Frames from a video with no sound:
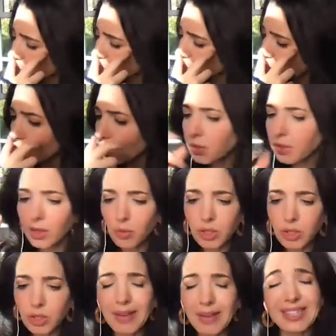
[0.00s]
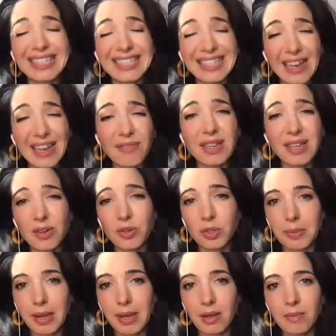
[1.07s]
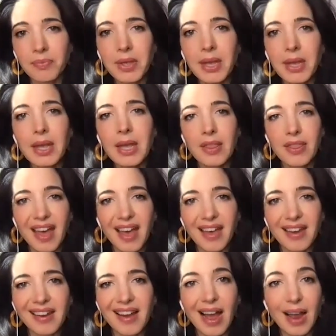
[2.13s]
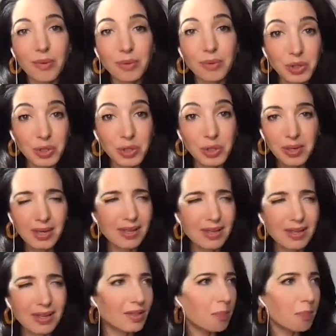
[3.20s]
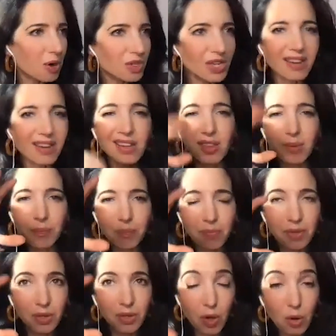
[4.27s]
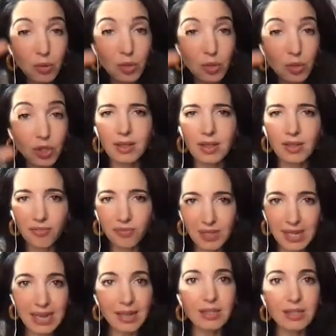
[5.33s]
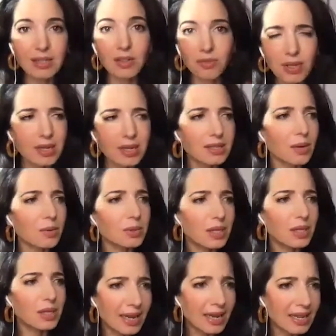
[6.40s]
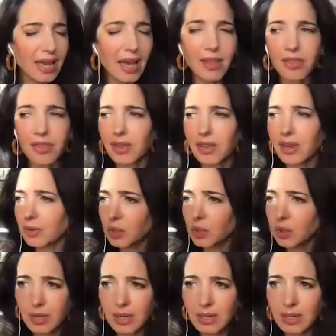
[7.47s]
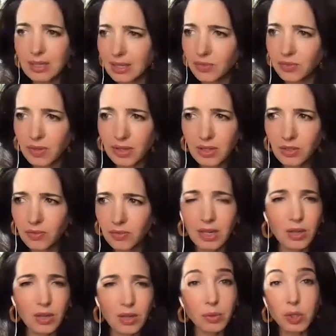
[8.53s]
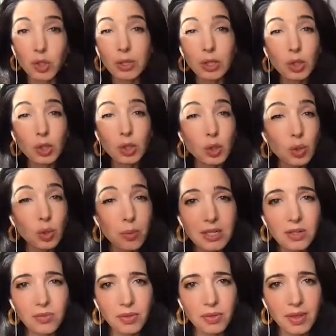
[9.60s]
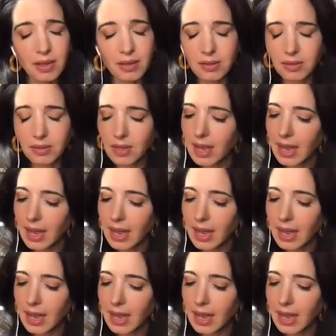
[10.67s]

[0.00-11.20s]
So there was about 7 years, Mel, that I was doing the bartending, the coaching, the dance, the fitness. I was a Nike athlete. I was creating dance fitness videos. I was doing so many different things.